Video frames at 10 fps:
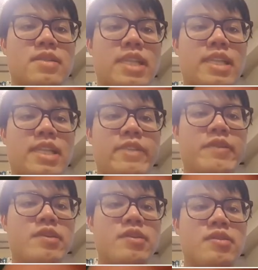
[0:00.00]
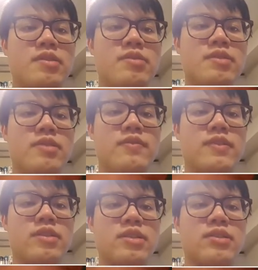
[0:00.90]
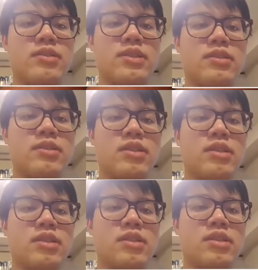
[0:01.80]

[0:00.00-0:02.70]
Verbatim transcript: like Leafeon, Sylveon, and so on. Yeah, it would evolve